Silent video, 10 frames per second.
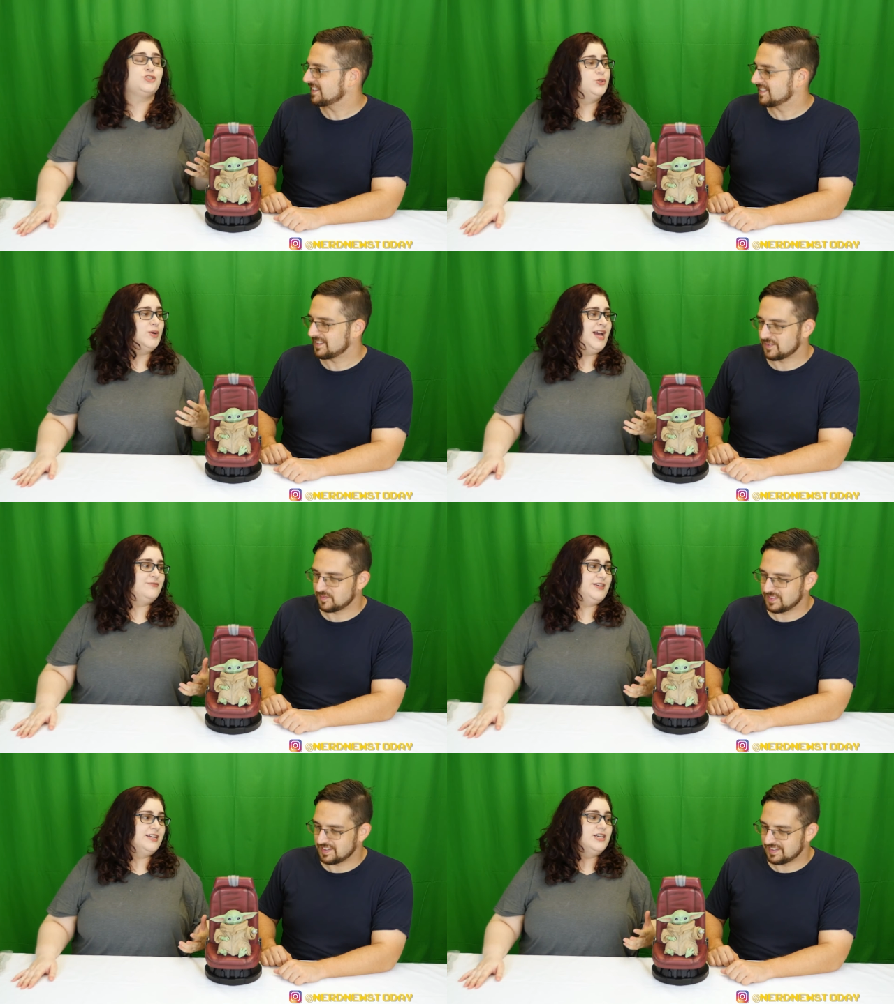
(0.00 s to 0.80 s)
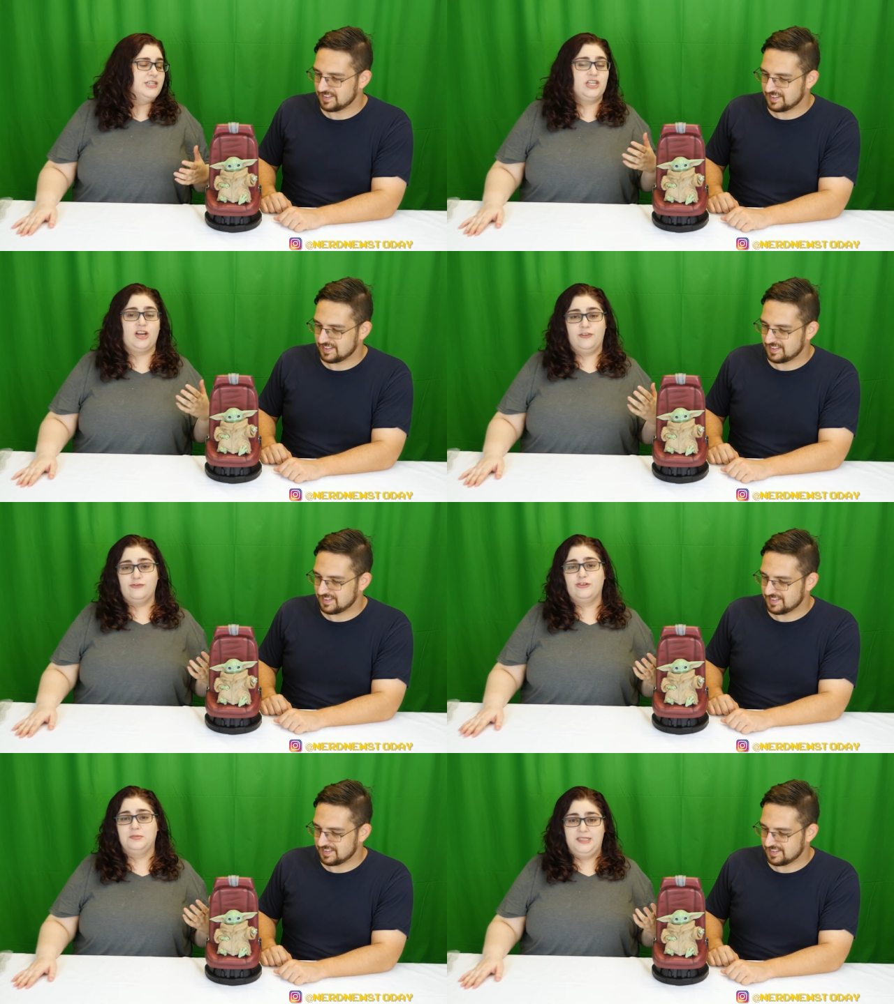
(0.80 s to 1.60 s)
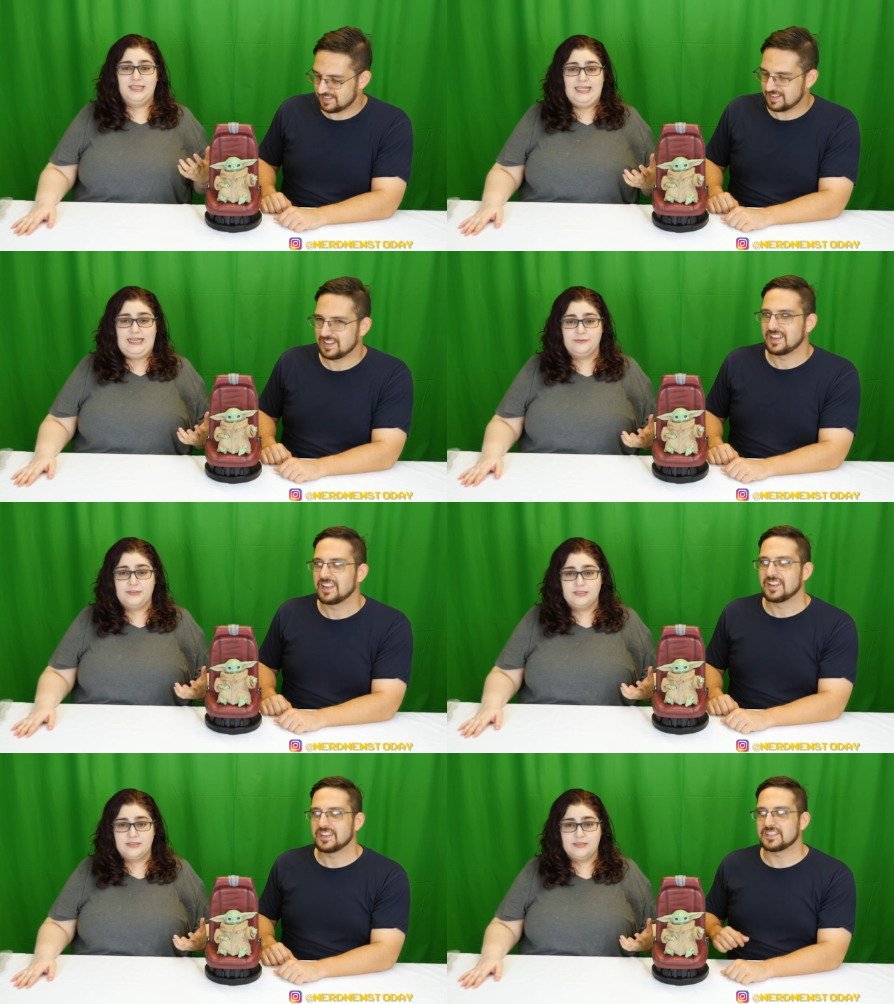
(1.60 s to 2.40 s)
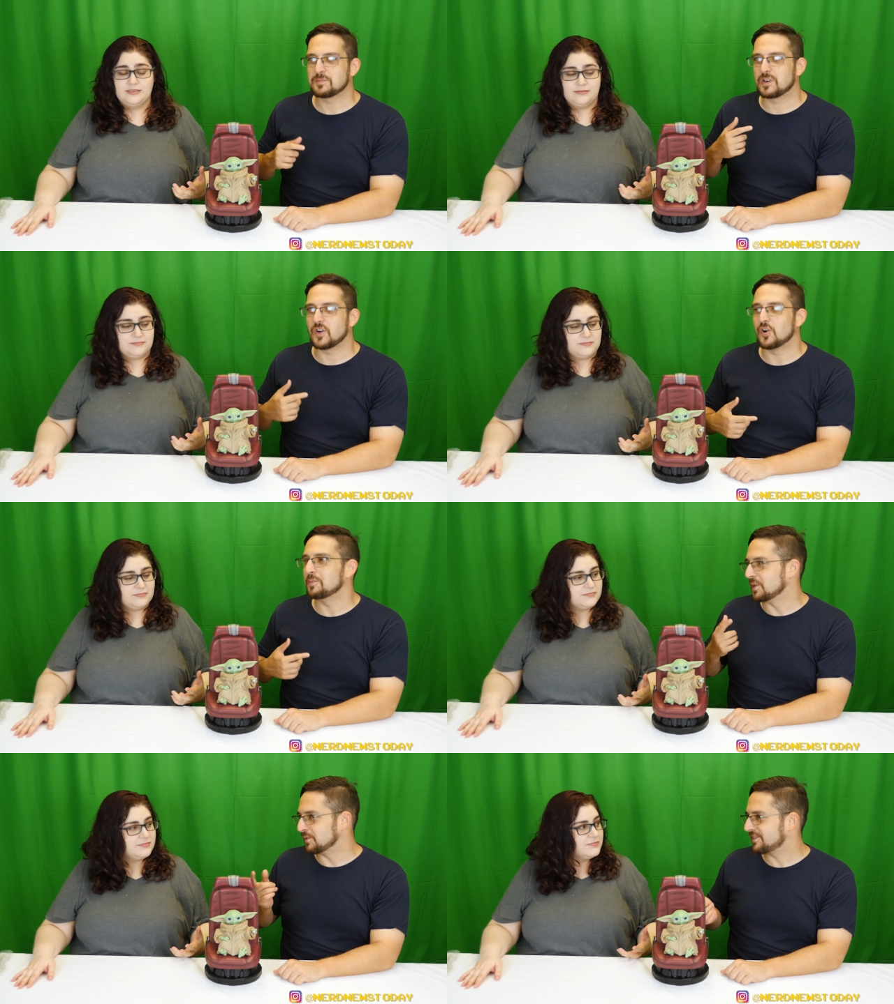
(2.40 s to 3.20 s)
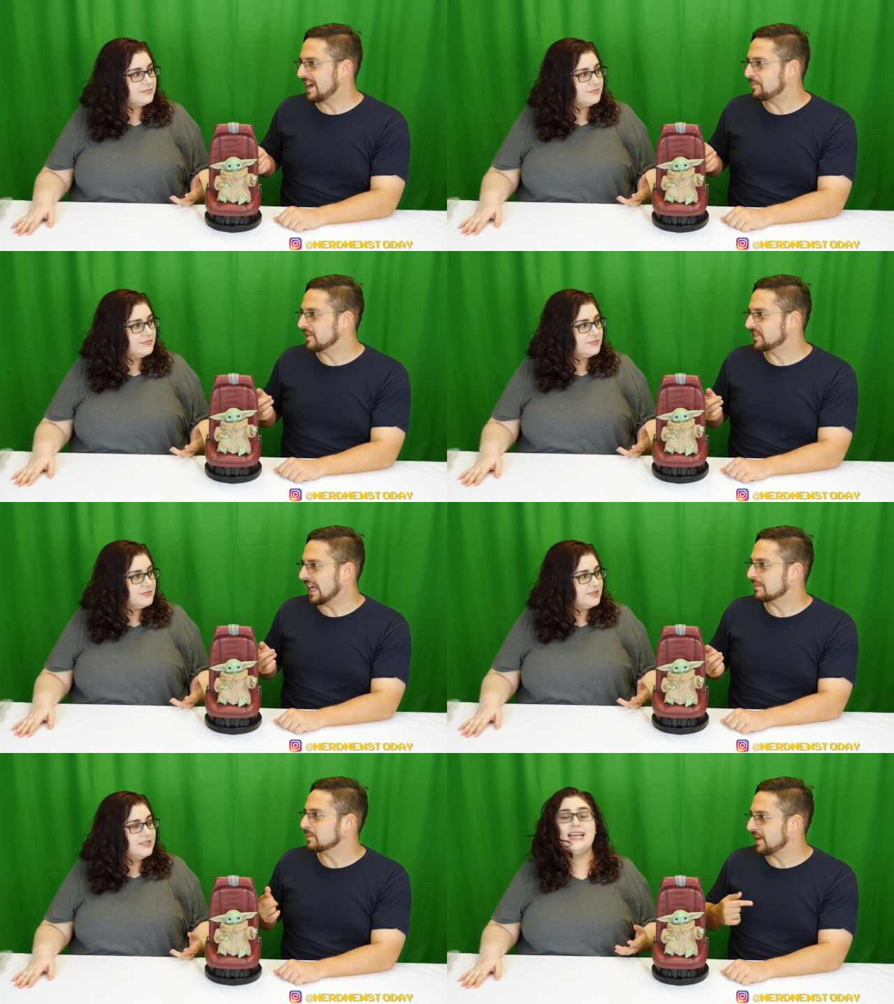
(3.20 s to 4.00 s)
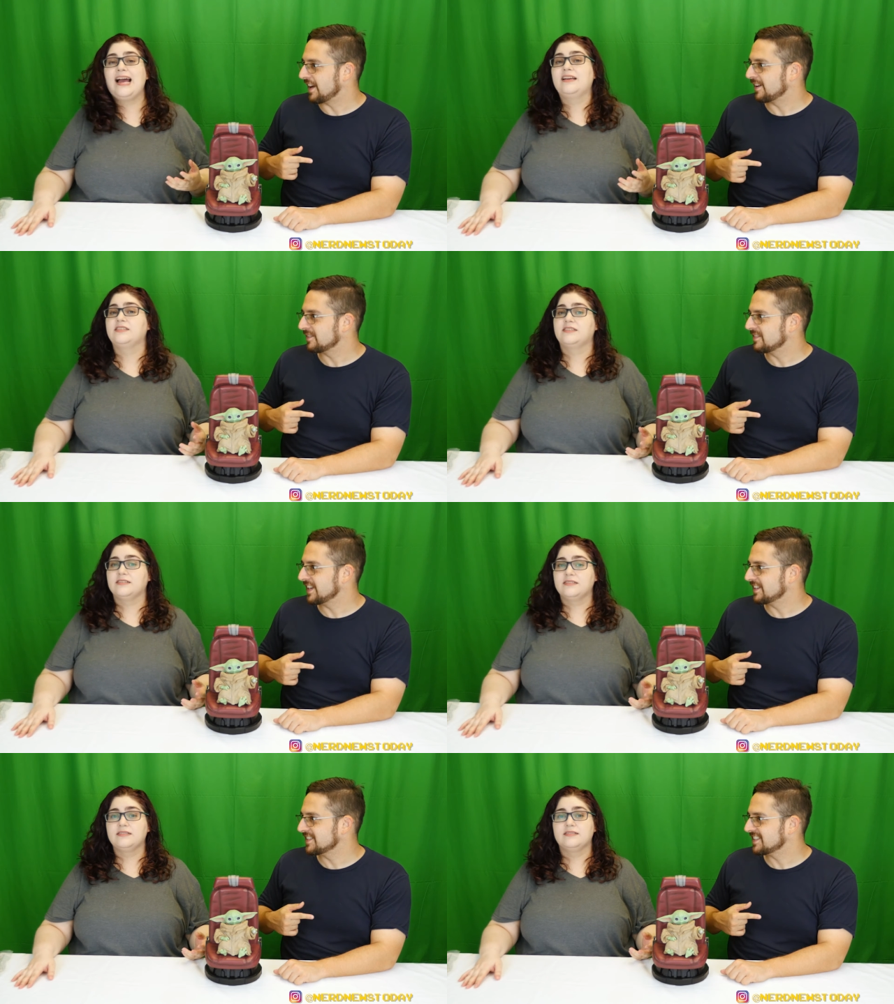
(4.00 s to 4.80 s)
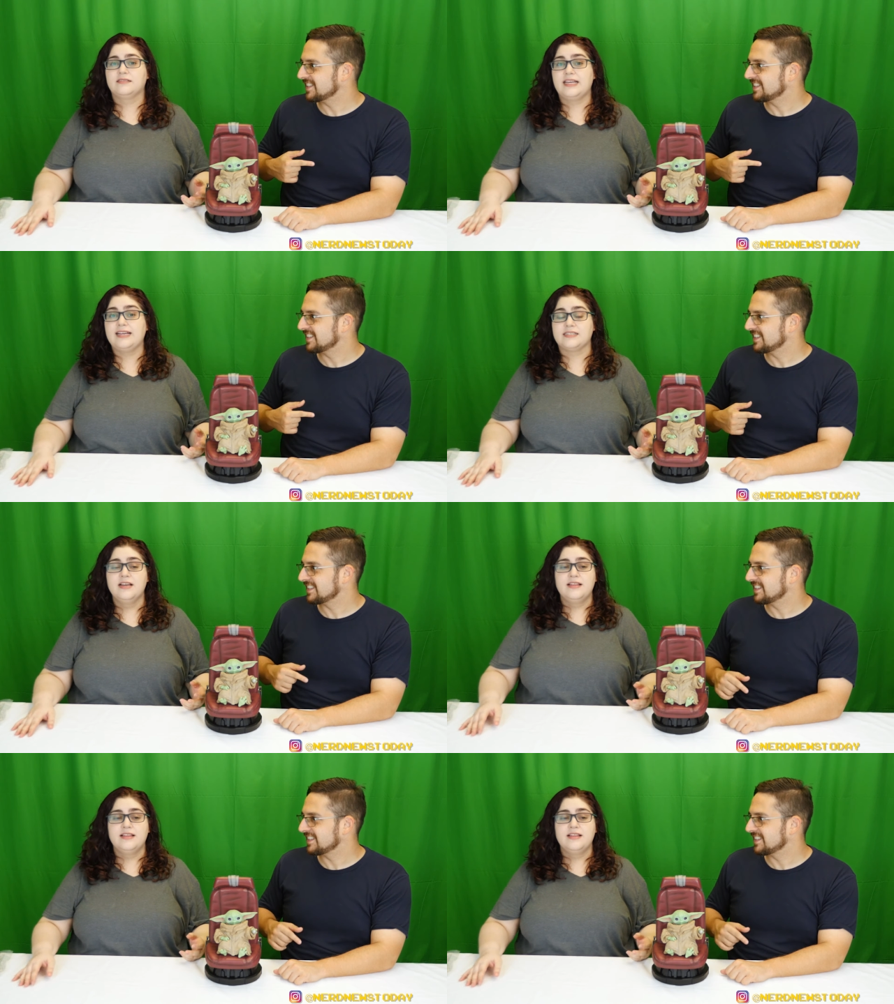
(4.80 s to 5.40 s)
Speaker 1: too heavy to comfortably lift. This is more of a Home Alone trap when you have time to prepare yes. for invaders. Yes.